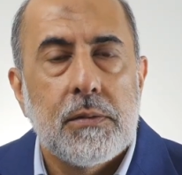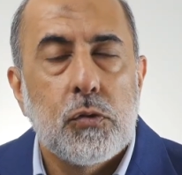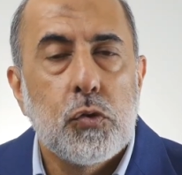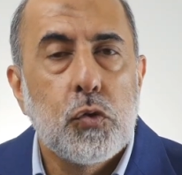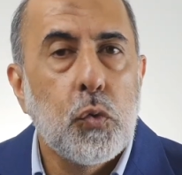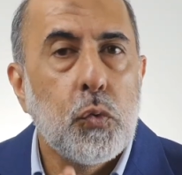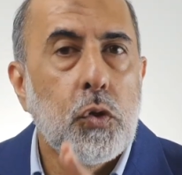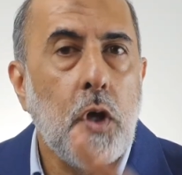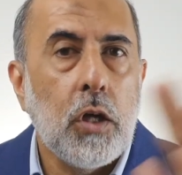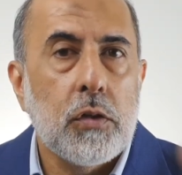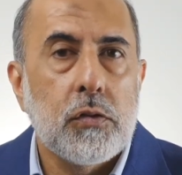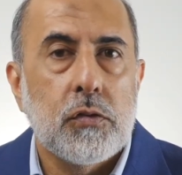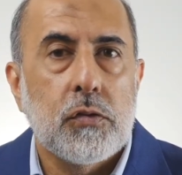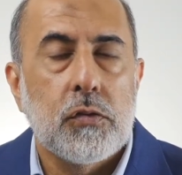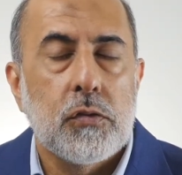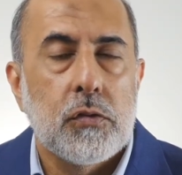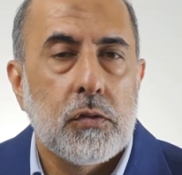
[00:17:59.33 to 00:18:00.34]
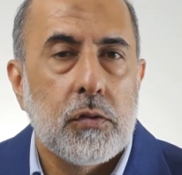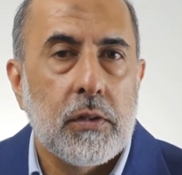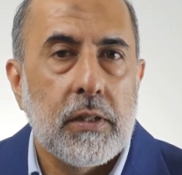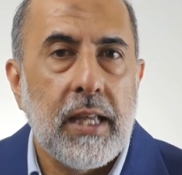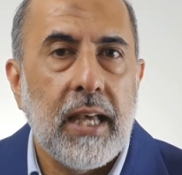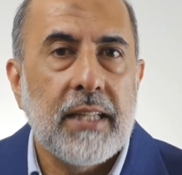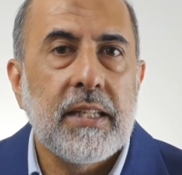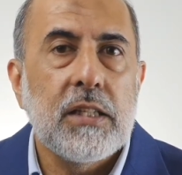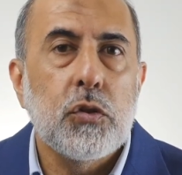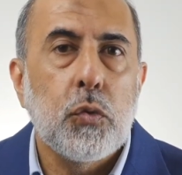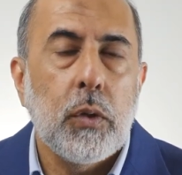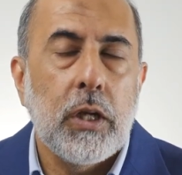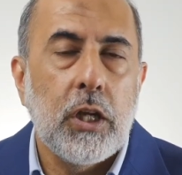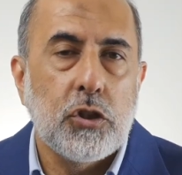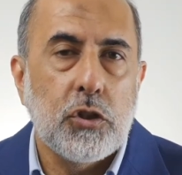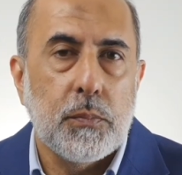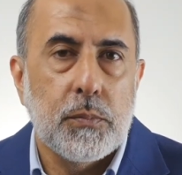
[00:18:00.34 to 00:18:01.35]
Do not get into
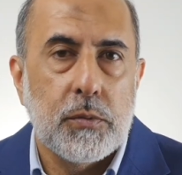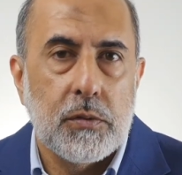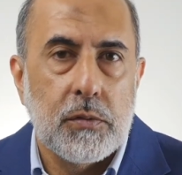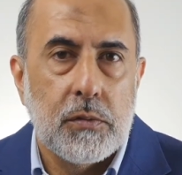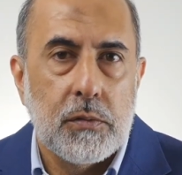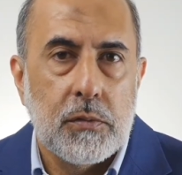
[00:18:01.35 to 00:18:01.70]
Egypt.